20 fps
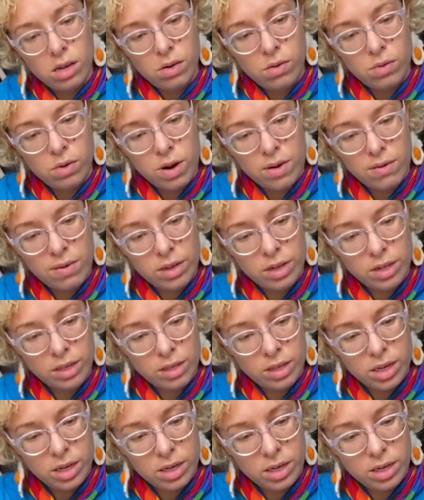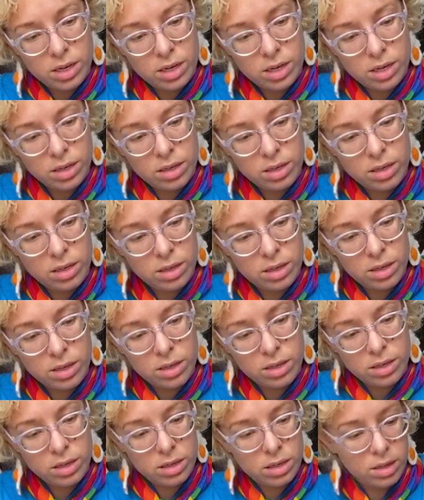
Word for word: wherever this end is.